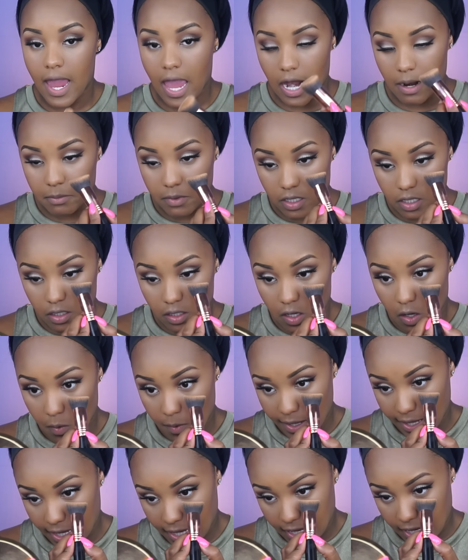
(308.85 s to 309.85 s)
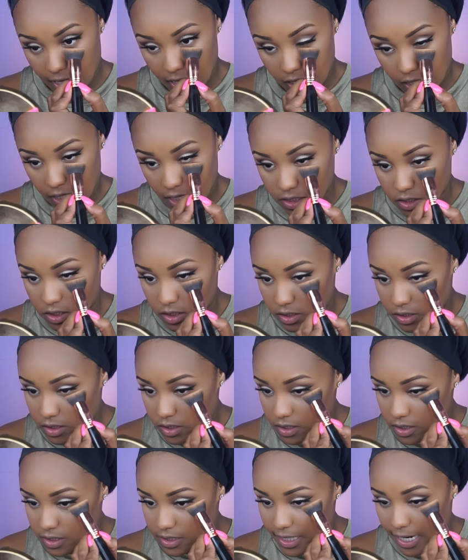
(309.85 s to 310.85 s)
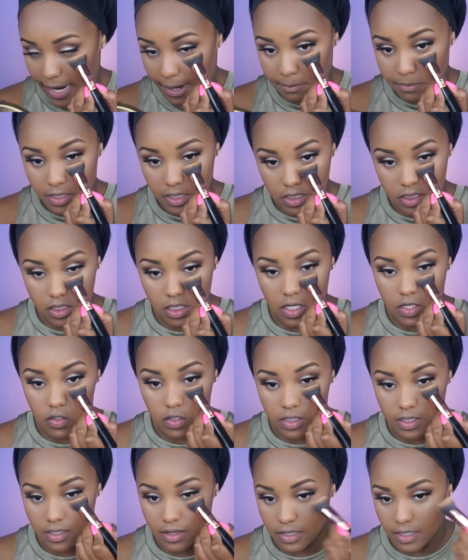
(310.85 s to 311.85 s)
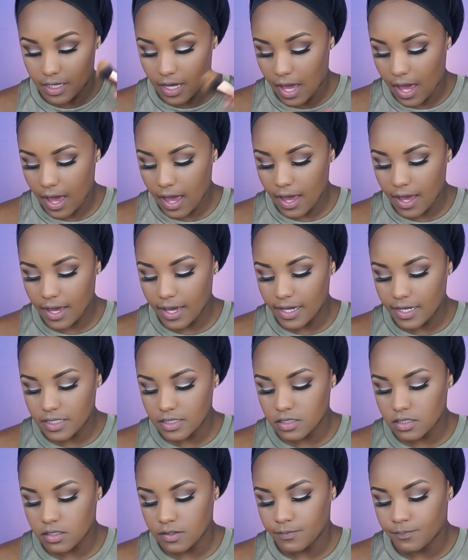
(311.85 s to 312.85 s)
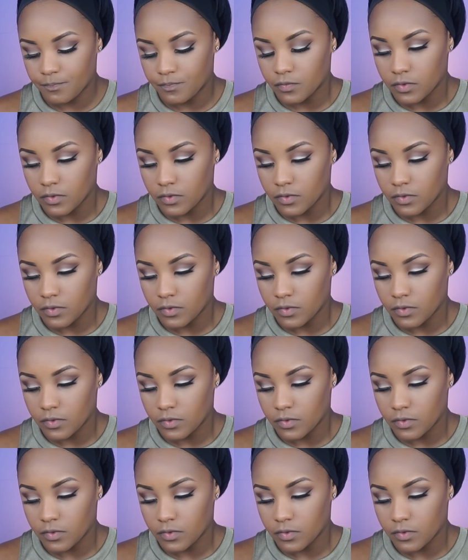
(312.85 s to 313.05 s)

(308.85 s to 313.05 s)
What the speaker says: and I'm going to go ahead and just dab this underneath the eyes